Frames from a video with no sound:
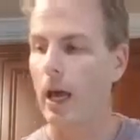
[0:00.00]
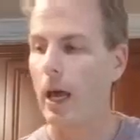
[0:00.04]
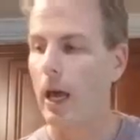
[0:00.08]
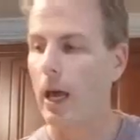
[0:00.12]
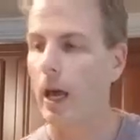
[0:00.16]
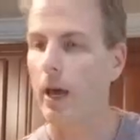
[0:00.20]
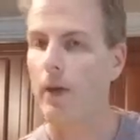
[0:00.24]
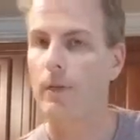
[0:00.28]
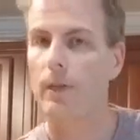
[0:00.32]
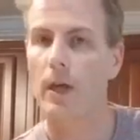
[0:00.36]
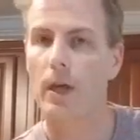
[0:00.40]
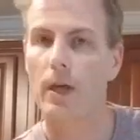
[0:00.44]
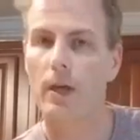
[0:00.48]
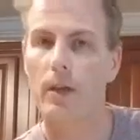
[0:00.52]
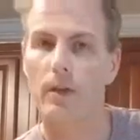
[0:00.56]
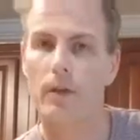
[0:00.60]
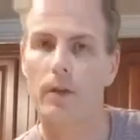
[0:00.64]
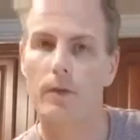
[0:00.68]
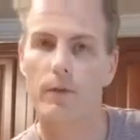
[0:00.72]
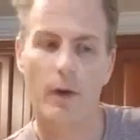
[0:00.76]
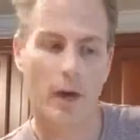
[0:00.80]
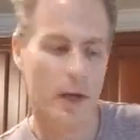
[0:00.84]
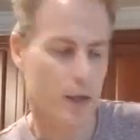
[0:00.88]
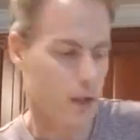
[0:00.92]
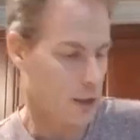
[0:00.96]
And then the
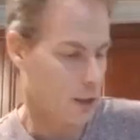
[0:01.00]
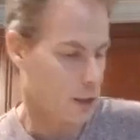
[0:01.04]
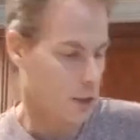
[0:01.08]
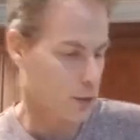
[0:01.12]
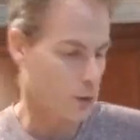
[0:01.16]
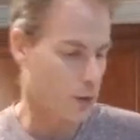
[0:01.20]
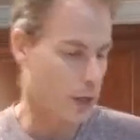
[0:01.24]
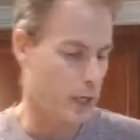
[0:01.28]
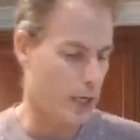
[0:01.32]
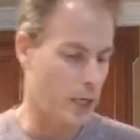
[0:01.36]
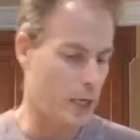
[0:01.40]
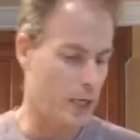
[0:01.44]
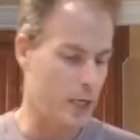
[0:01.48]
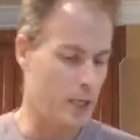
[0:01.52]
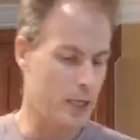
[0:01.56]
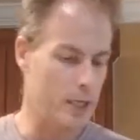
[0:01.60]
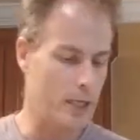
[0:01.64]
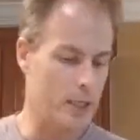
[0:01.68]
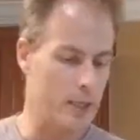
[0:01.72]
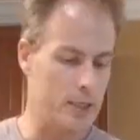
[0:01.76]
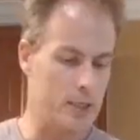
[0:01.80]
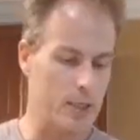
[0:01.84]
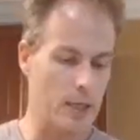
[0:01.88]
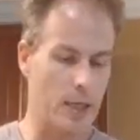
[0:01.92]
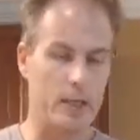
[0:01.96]
final ingredient
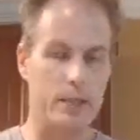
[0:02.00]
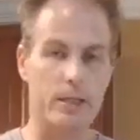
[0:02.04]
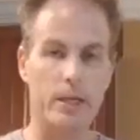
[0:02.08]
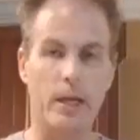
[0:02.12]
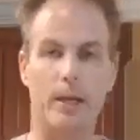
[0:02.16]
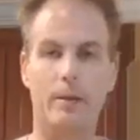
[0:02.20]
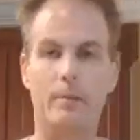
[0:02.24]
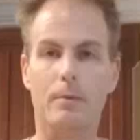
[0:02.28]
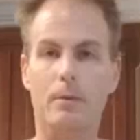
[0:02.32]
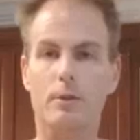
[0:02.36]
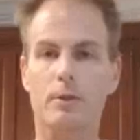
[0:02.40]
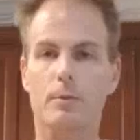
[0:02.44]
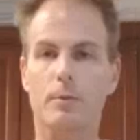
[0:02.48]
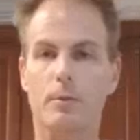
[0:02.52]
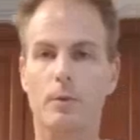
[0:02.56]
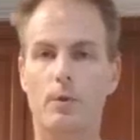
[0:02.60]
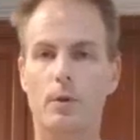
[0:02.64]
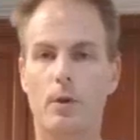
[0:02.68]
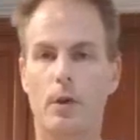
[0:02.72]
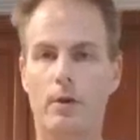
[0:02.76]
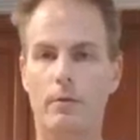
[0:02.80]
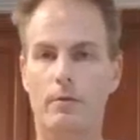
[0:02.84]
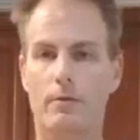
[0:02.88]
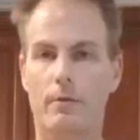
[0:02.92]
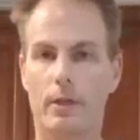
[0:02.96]
is a
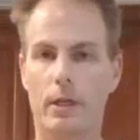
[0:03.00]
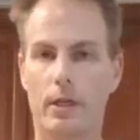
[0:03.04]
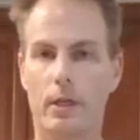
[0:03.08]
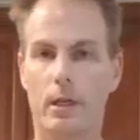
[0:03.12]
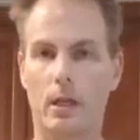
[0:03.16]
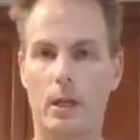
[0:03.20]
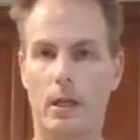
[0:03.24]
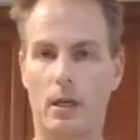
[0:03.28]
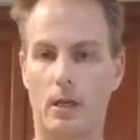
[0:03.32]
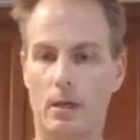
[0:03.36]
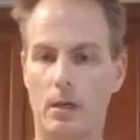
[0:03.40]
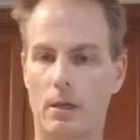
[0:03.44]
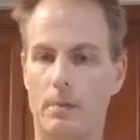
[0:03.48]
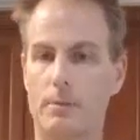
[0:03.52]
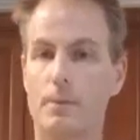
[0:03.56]
teaspoon of vanilla.